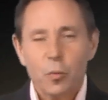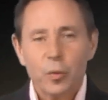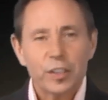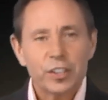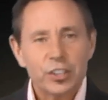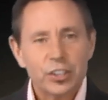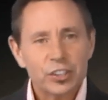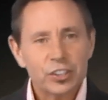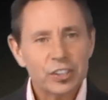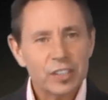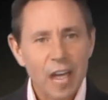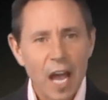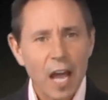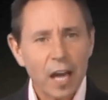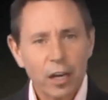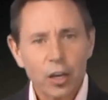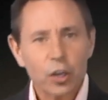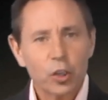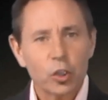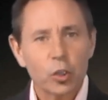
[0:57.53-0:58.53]
which is
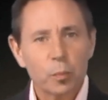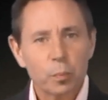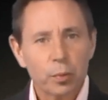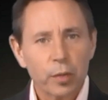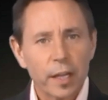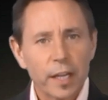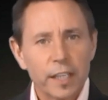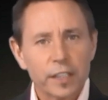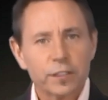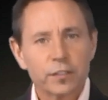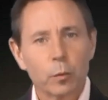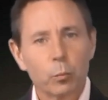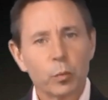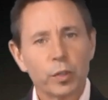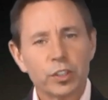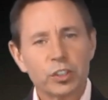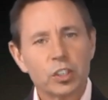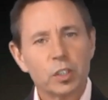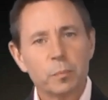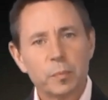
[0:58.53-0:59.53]
not a good place from
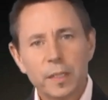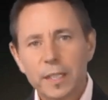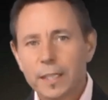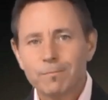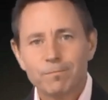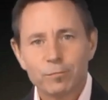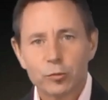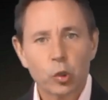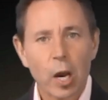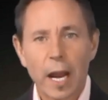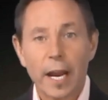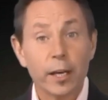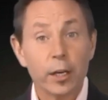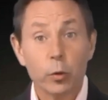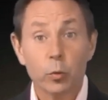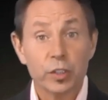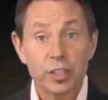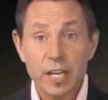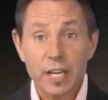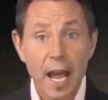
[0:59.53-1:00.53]
which to be
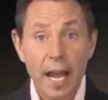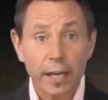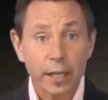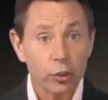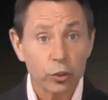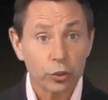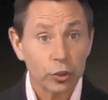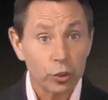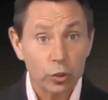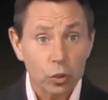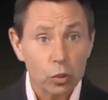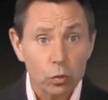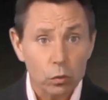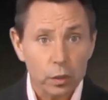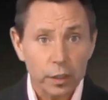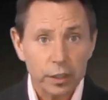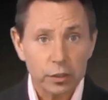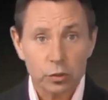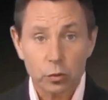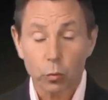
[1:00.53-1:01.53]
trying to attack your to-do
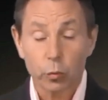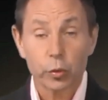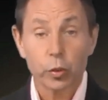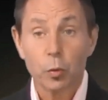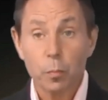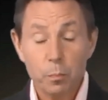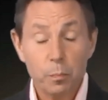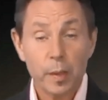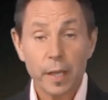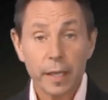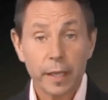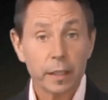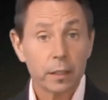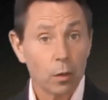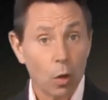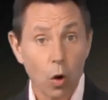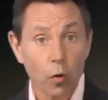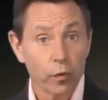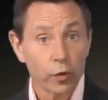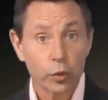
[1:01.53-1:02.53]
list or your
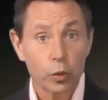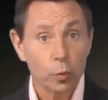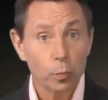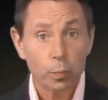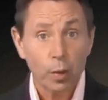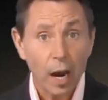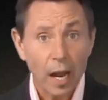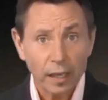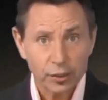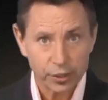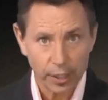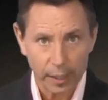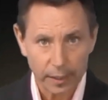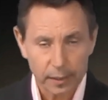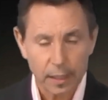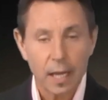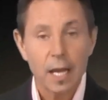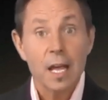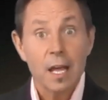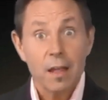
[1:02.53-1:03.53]
big overdue
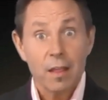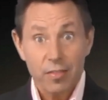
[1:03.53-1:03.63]
project.